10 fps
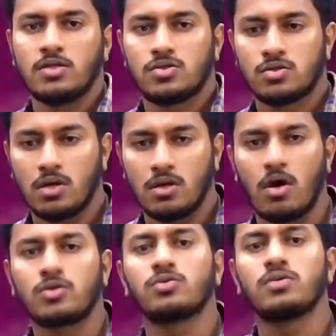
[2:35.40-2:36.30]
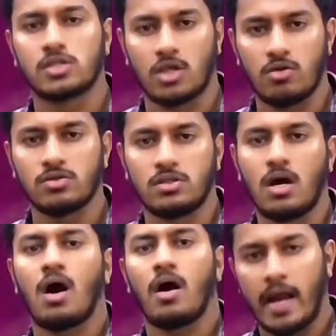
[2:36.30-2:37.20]
not to disclose
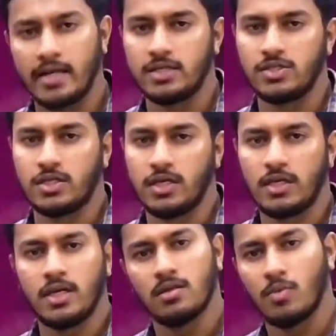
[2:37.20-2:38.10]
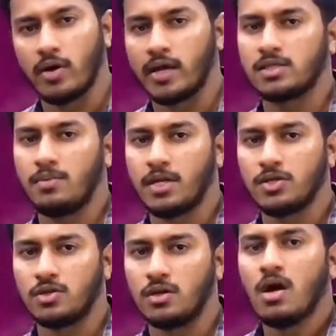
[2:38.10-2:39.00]
our identity in the board
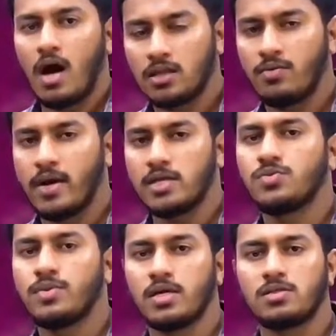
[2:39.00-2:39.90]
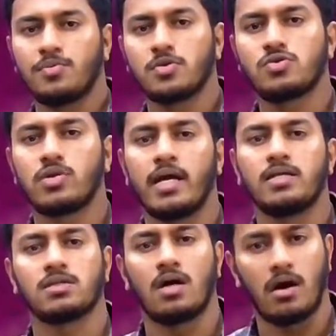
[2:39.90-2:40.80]
examination. Otherwise, we are supposed to write
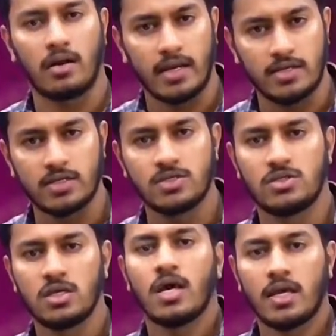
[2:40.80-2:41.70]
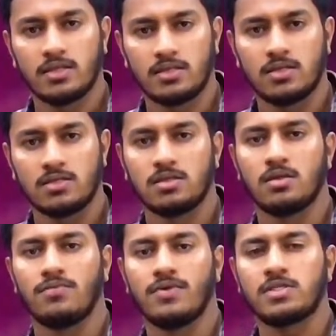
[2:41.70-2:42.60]
our address in the sense, the
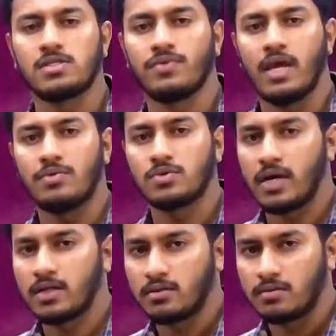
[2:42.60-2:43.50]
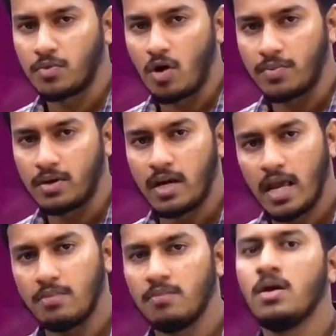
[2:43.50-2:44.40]
first we have to write our proper
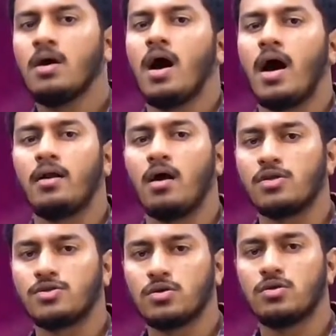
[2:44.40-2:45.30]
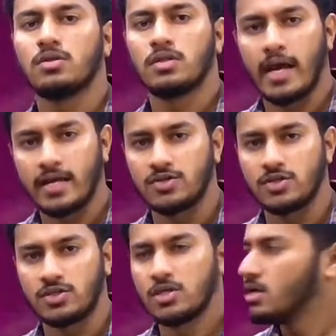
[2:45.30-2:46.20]
name and also the
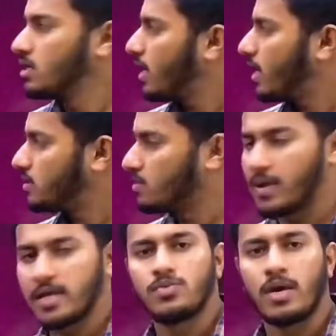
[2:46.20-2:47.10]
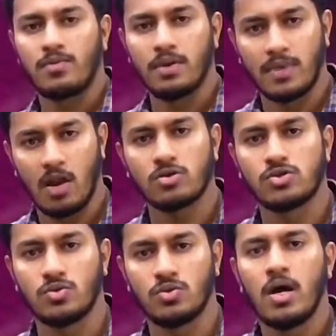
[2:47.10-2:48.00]
address and the place where we belong
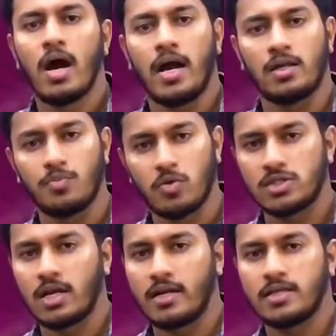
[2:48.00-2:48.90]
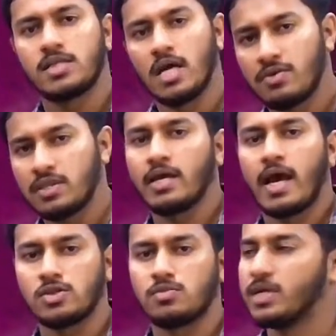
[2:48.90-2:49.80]
to and the postal address, everything
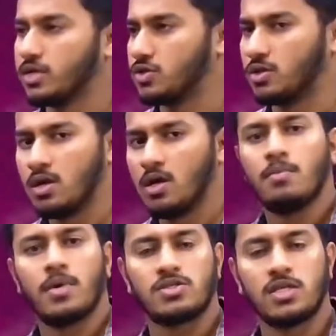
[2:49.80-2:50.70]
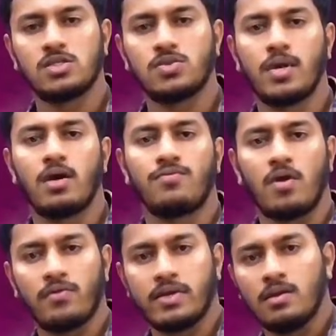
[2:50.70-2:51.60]
has to be written. But since we are
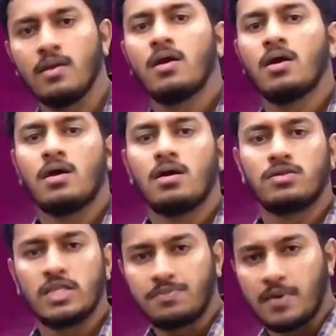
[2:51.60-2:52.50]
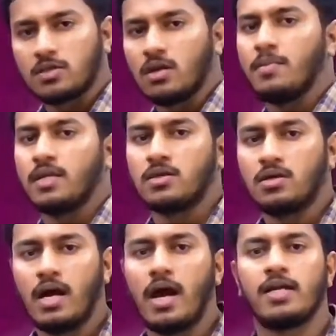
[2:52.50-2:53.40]
following this particular method,
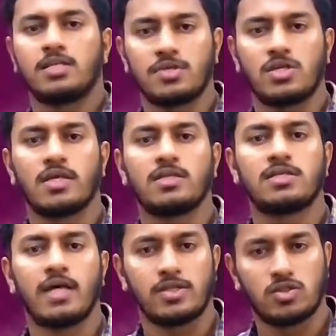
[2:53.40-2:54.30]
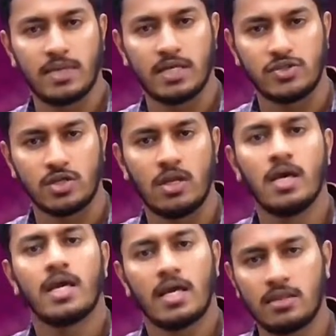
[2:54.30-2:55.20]
and especially this has to be written
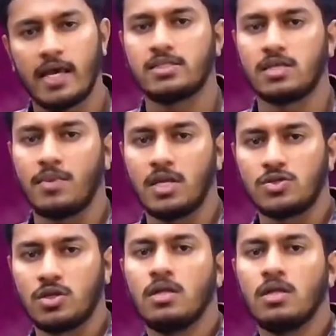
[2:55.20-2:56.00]
in the examination,